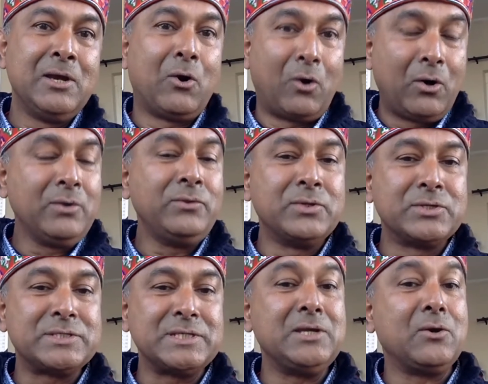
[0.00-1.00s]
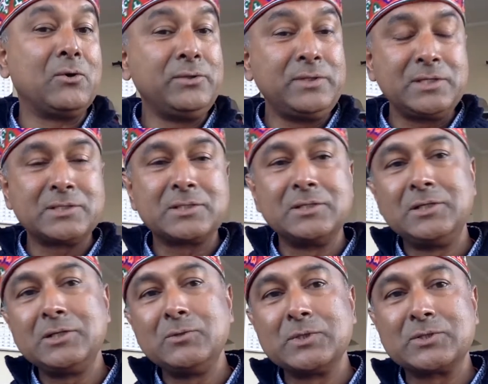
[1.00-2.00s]
on the sea, on these
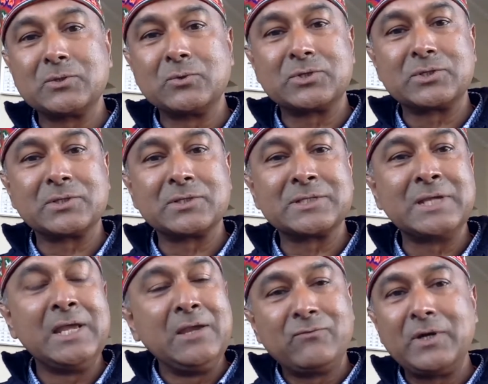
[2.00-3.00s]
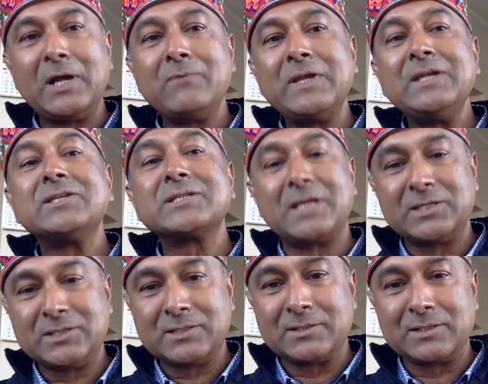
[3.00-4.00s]
continuous oceans for our very
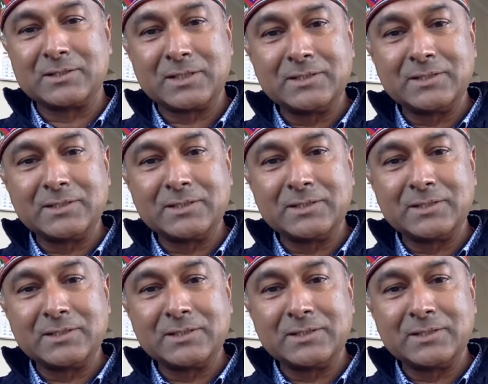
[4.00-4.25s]
sustenance.